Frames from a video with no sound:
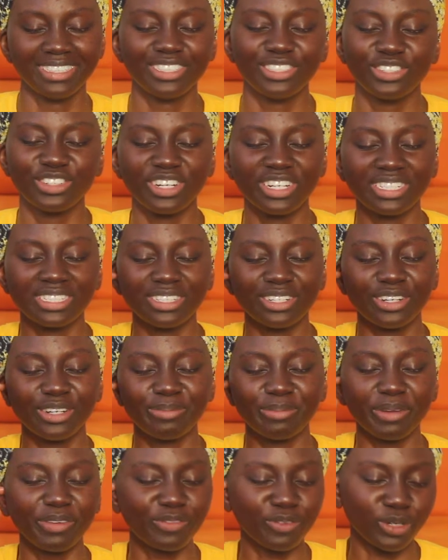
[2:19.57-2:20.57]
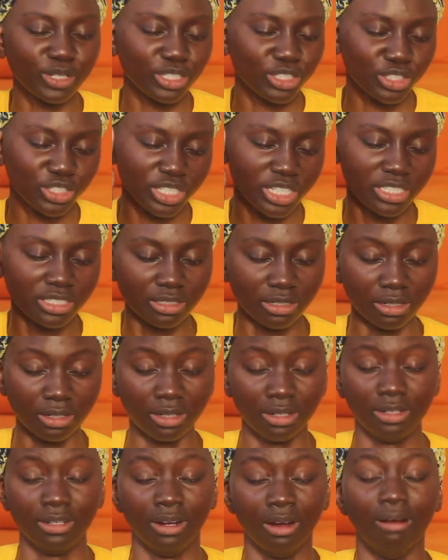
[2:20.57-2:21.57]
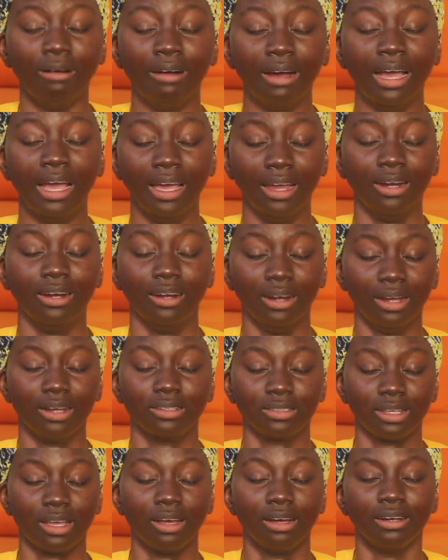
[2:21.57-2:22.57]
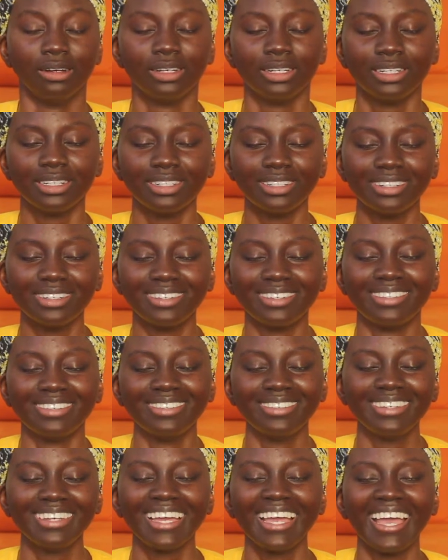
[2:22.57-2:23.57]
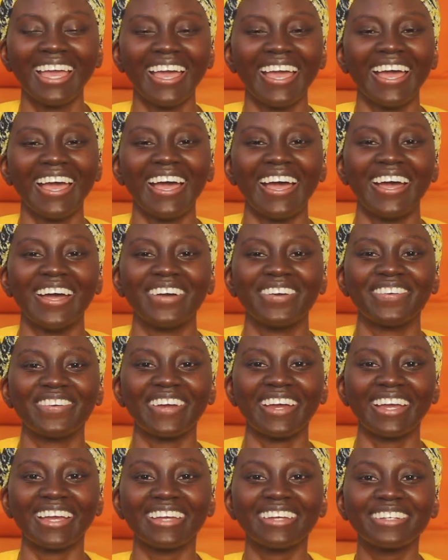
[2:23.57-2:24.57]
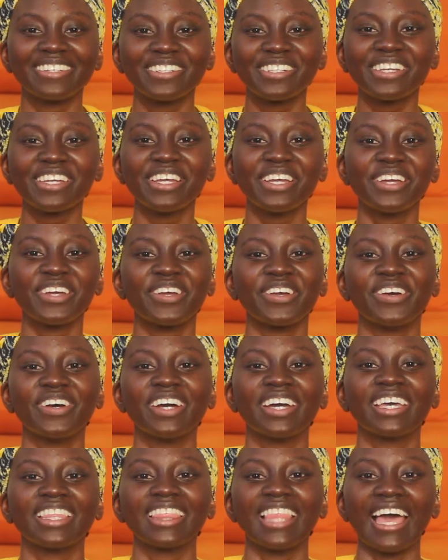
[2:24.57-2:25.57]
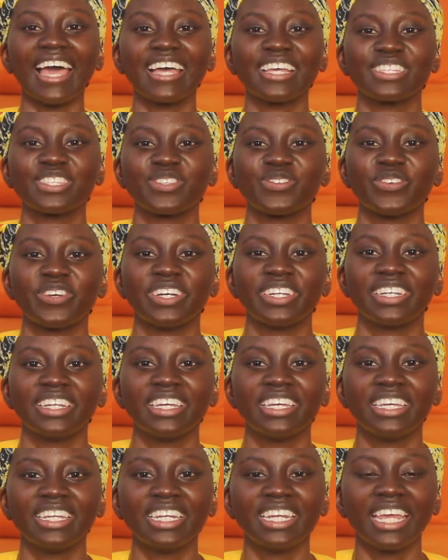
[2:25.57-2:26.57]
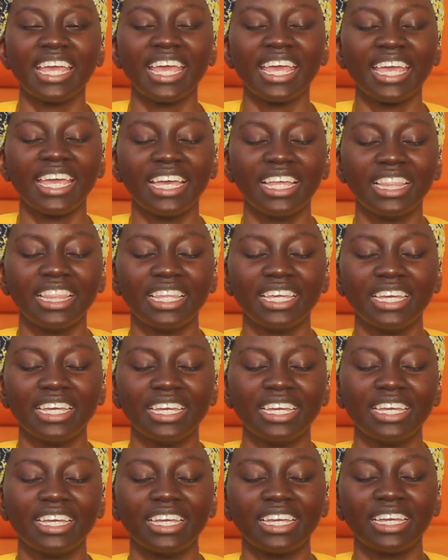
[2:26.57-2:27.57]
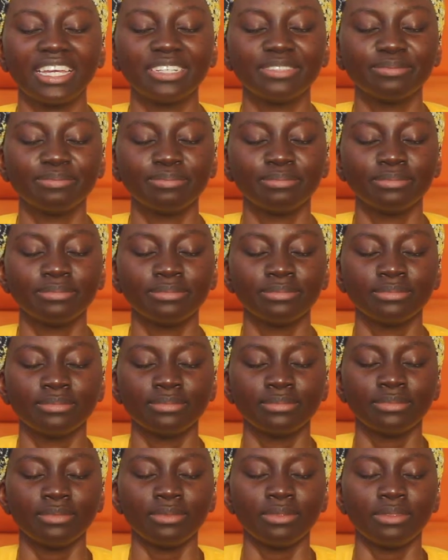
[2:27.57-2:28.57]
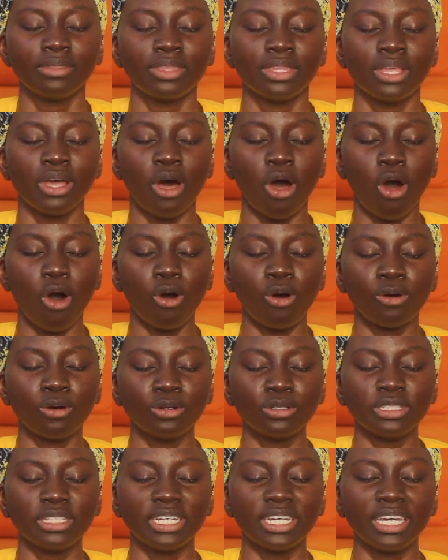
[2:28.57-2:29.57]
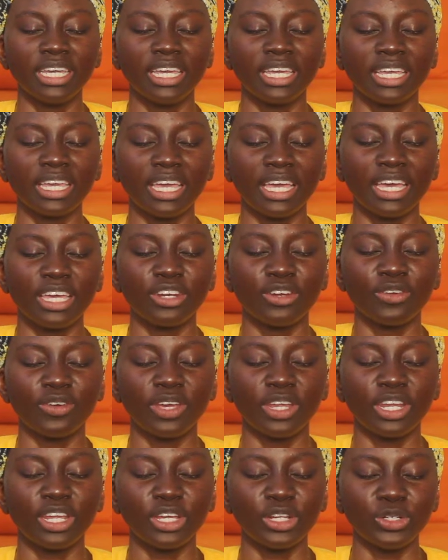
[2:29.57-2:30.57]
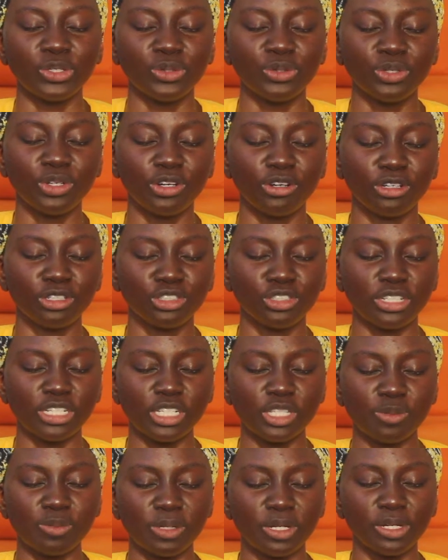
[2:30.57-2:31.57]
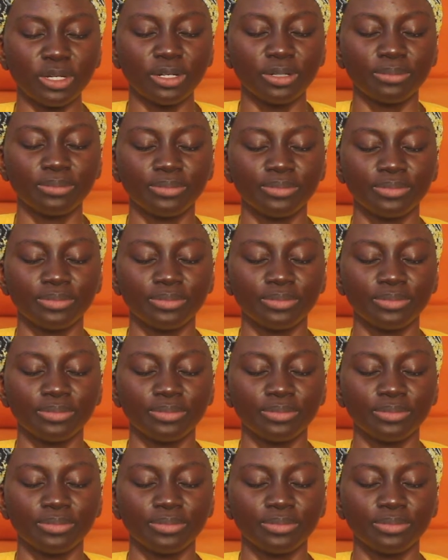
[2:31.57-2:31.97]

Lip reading: Did you guys hear how my voice changed? Go ahead and exhale. All right, go ahead, last one. Inhaling, holding, and creating a new neurotransmitter.